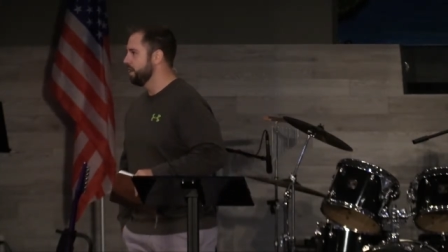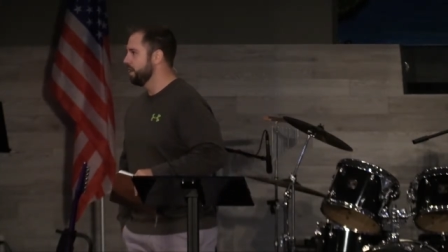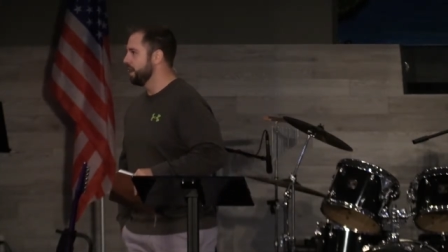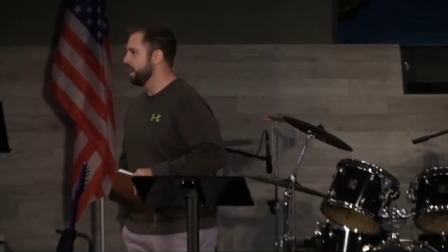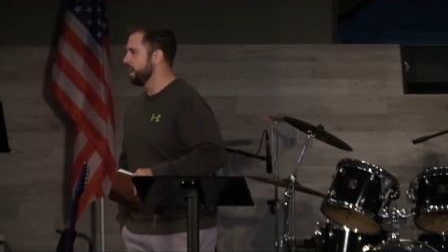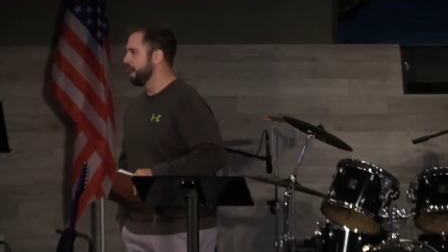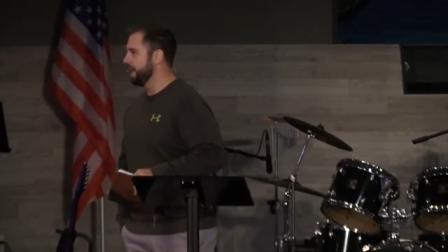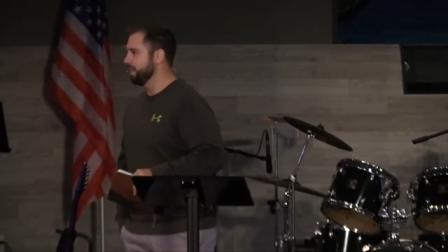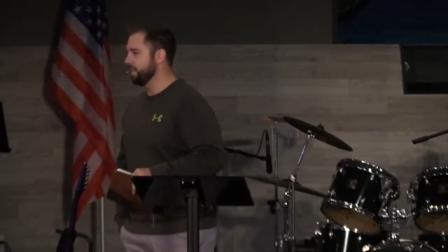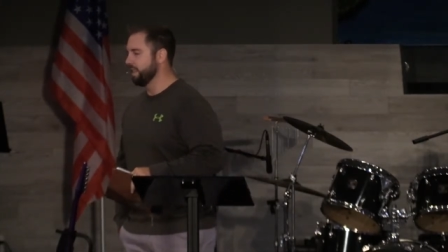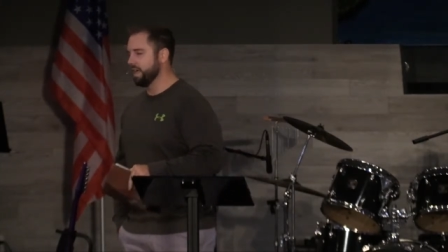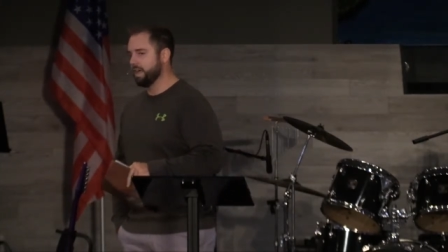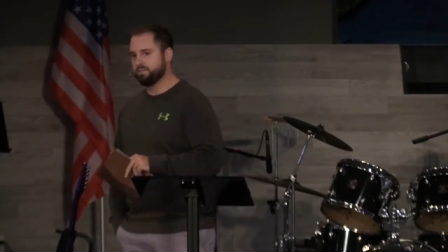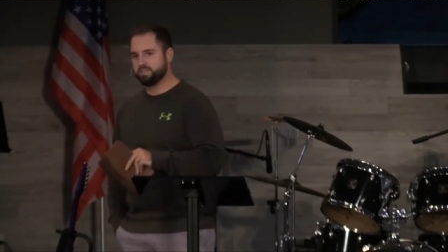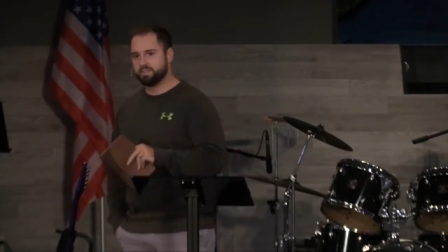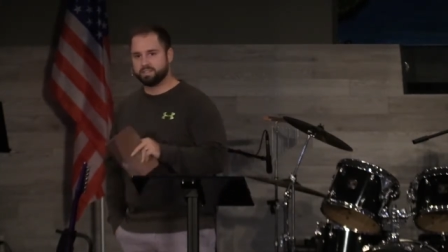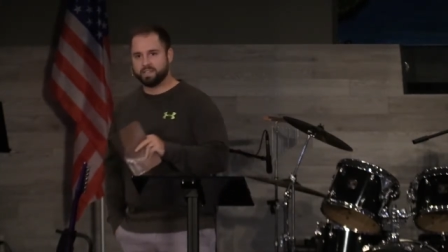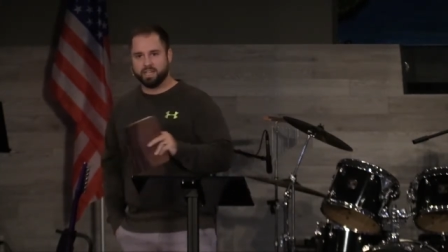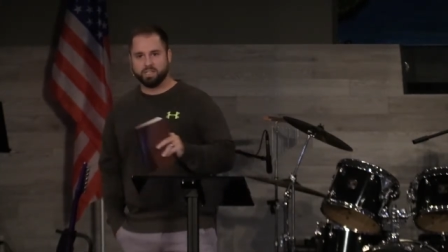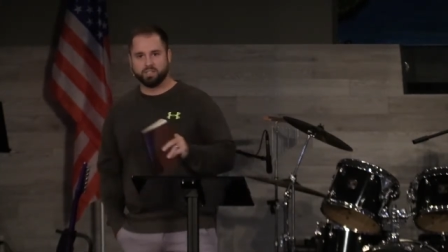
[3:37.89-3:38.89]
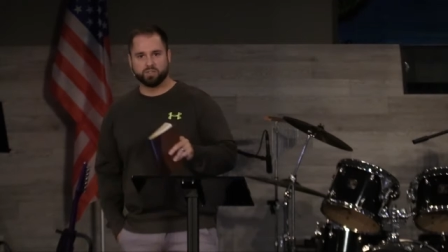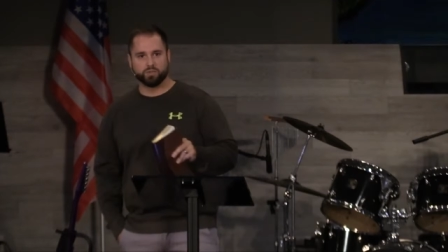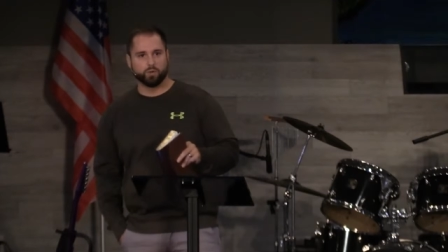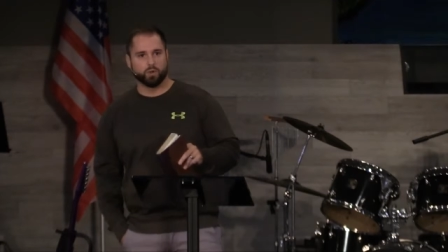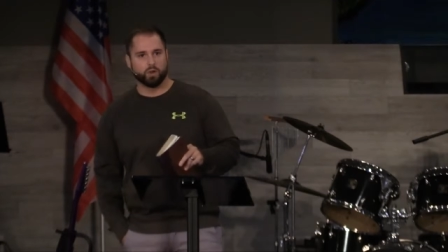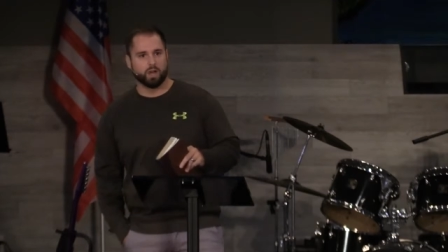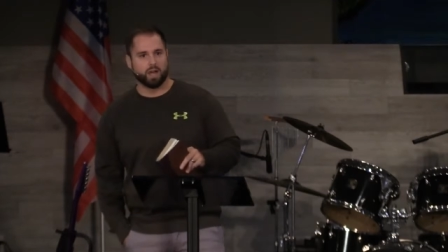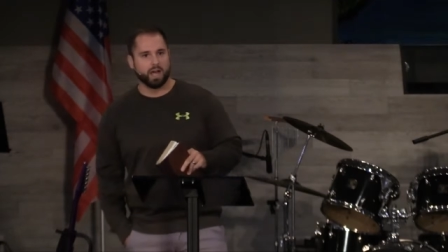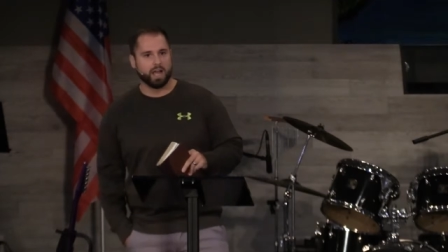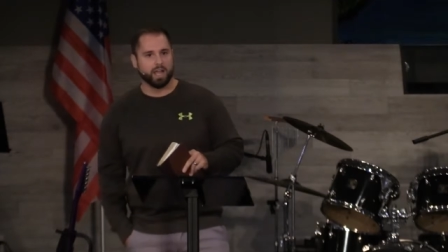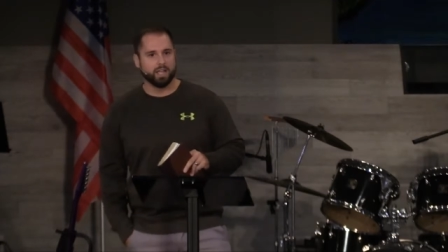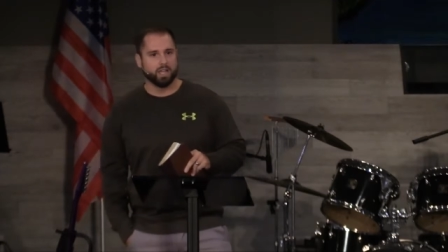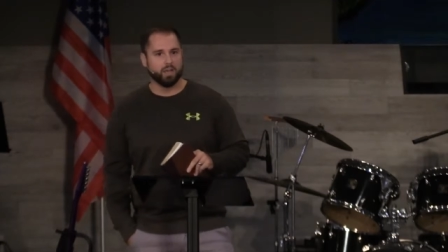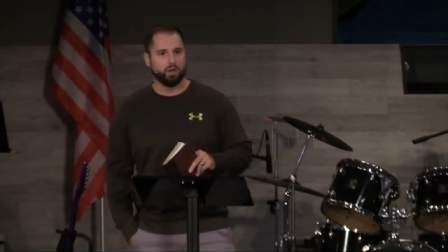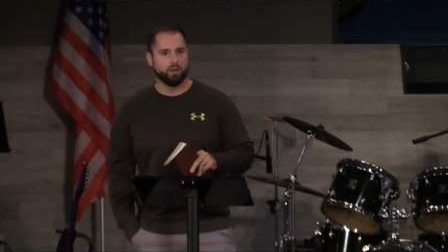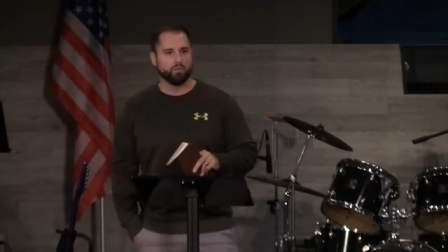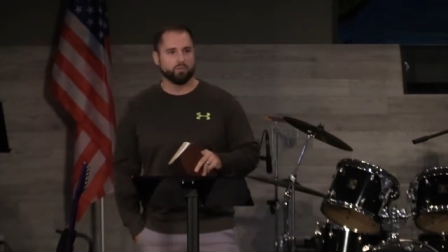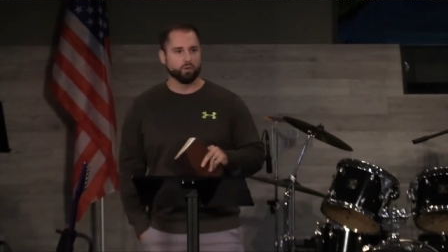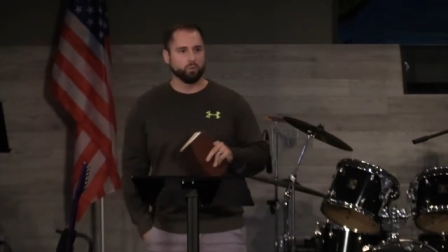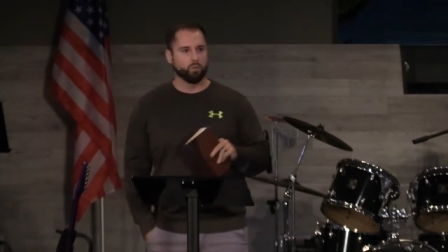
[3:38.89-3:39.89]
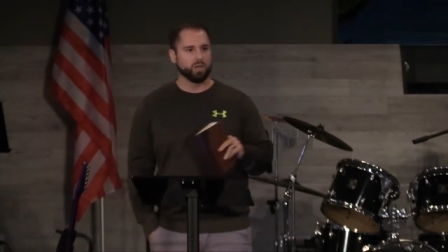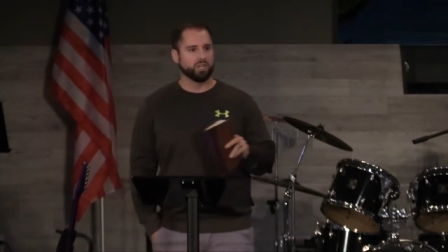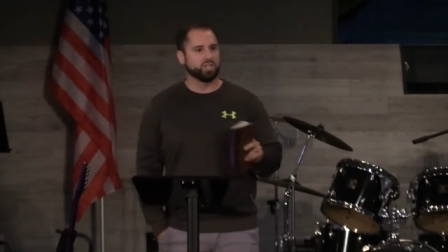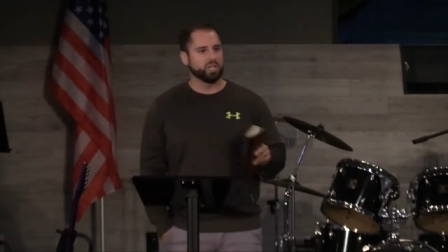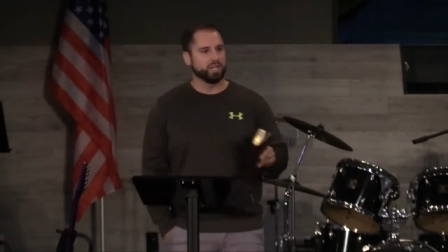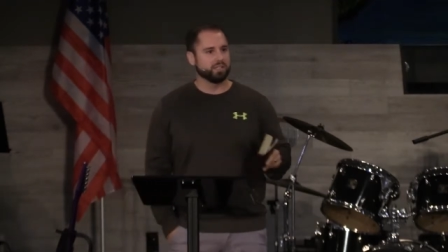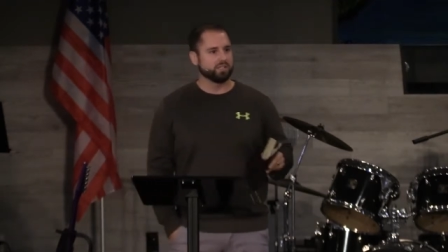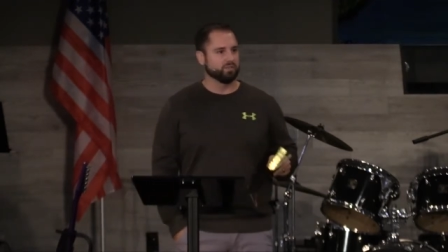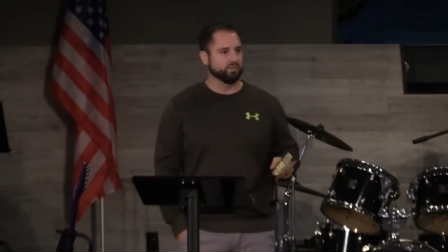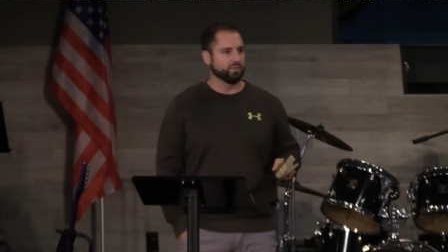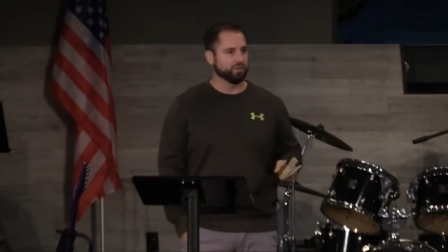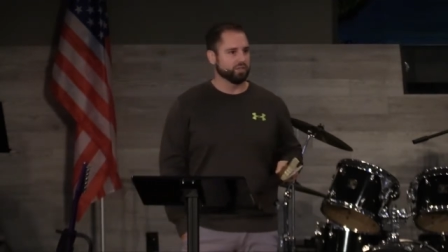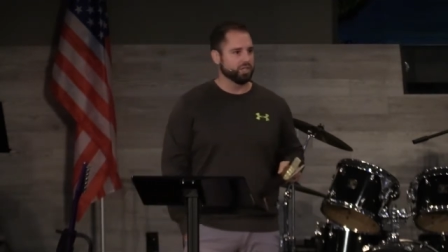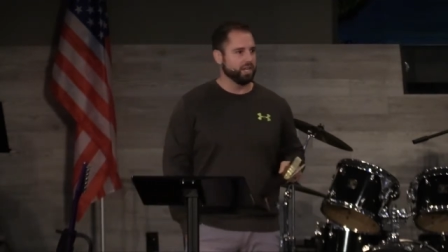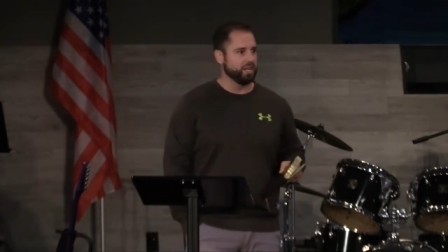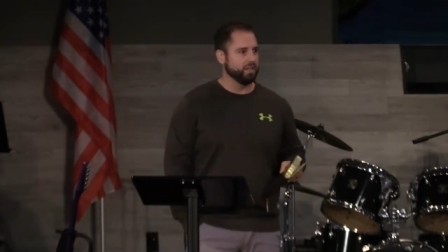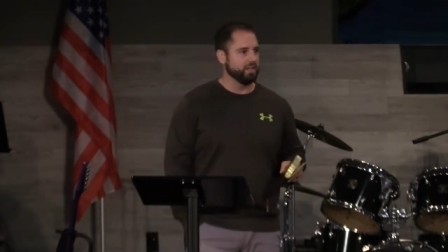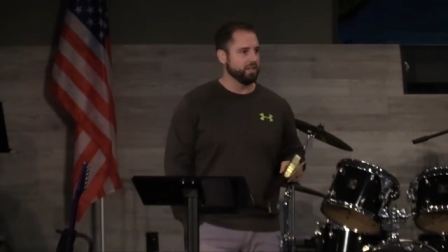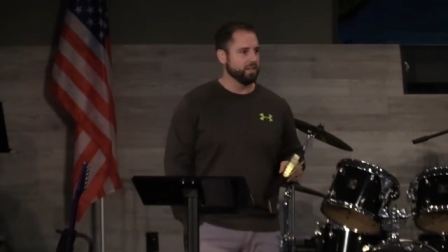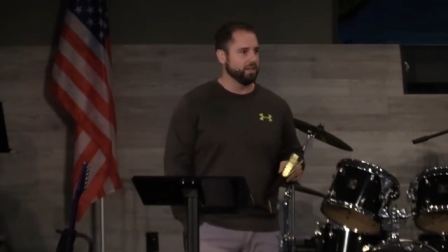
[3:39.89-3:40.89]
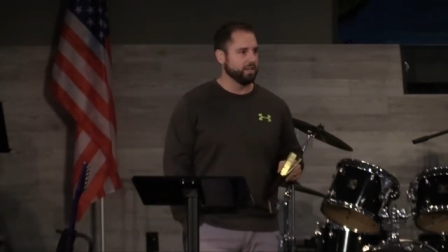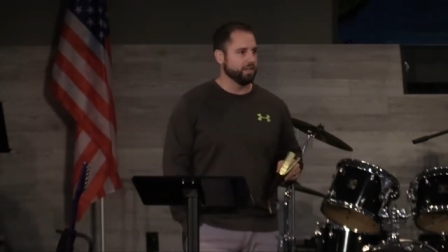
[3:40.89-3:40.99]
I left Zanesville, Ohio for Winchester, Virginia.